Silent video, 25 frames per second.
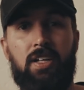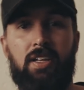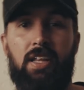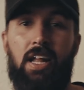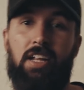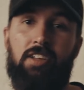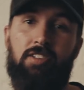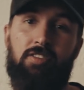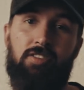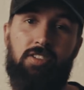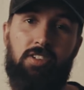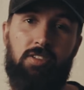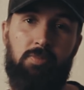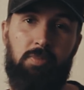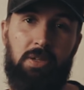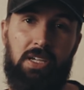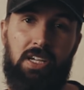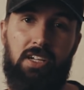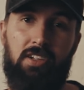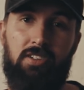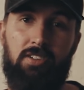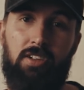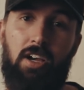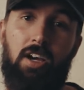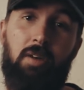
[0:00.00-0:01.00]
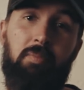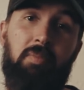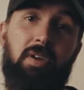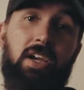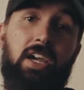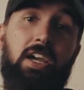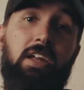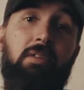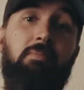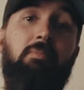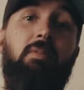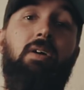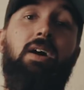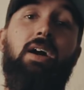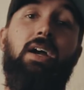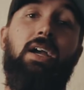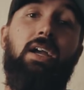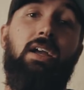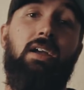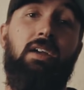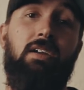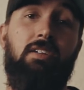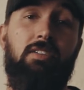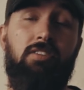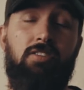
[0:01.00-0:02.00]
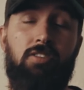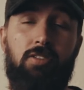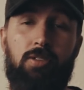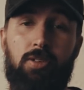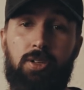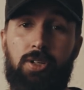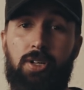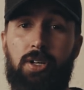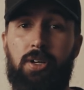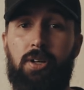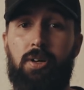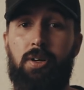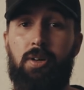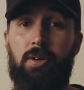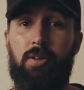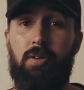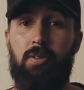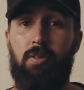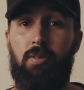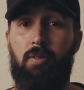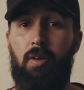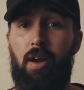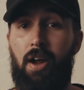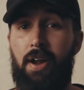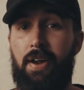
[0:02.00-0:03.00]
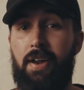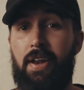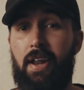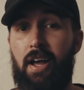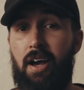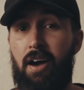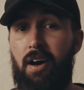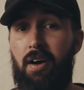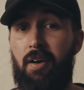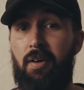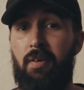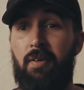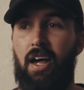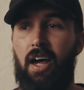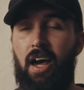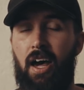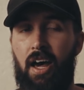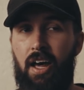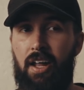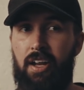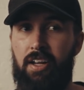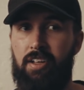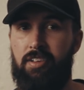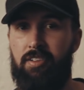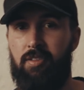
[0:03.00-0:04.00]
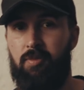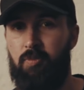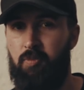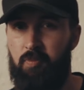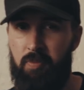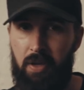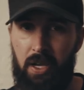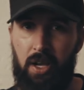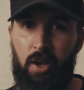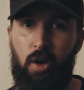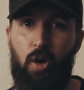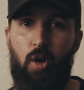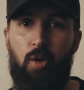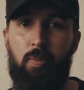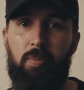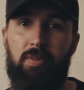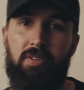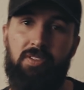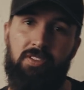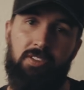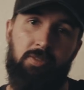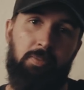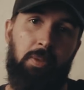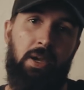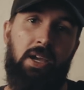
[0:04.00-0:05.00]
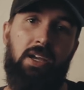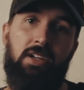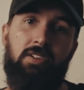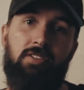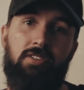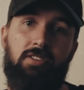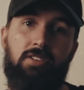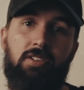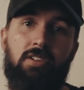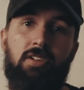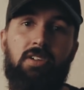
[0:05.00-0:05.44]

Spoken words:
That's just because I'm in my studio right now and it's a big open space.